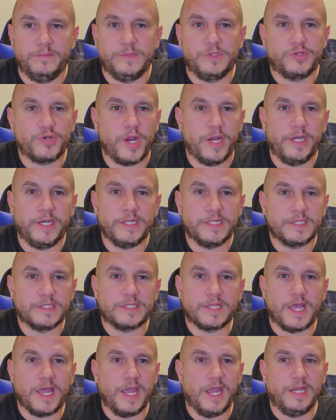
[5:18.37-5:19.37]
trying to
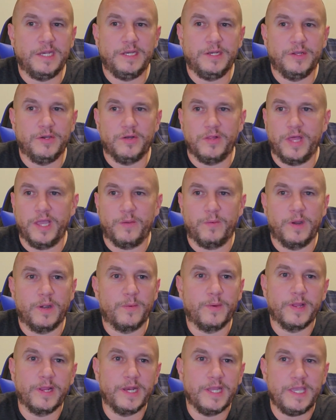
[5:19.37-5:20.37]
decide, like where
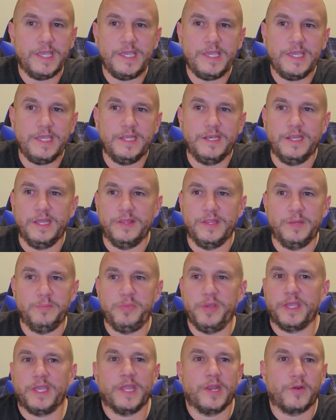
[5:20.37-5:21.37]
we're going to eat, and then
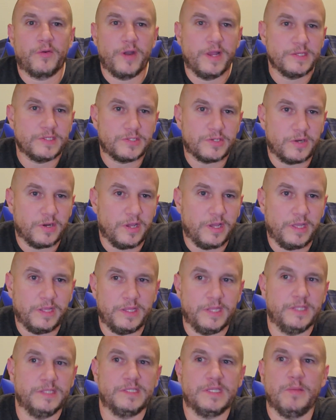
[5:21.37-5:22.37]
picking a restaurant, and
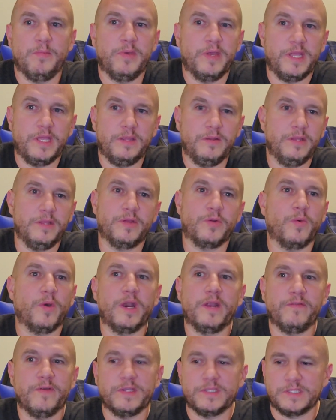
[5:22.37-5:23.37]
then somebody, either one
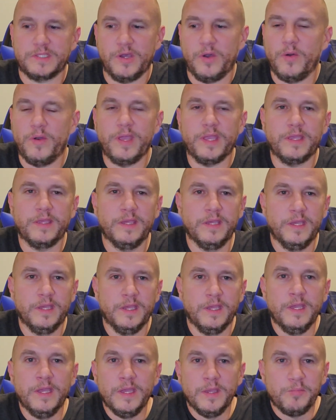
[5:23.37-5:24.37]
of us,
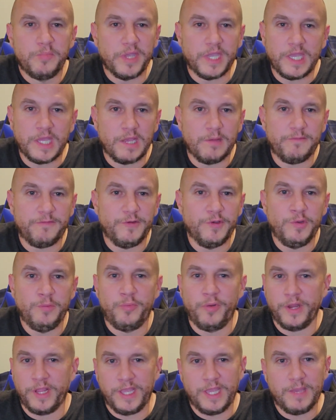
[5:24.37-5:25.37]
picking up food,
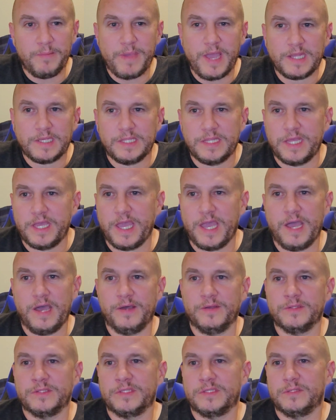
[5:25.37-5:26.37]
bringing it back to the
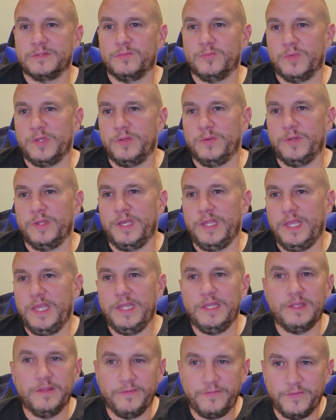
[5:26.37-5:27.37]
house. We would
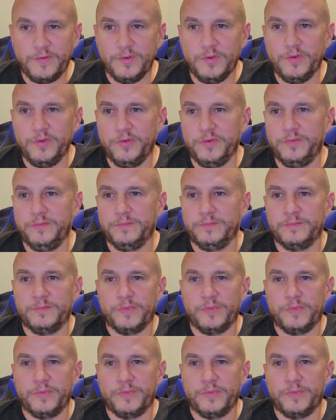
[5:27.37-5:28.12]
eat the food,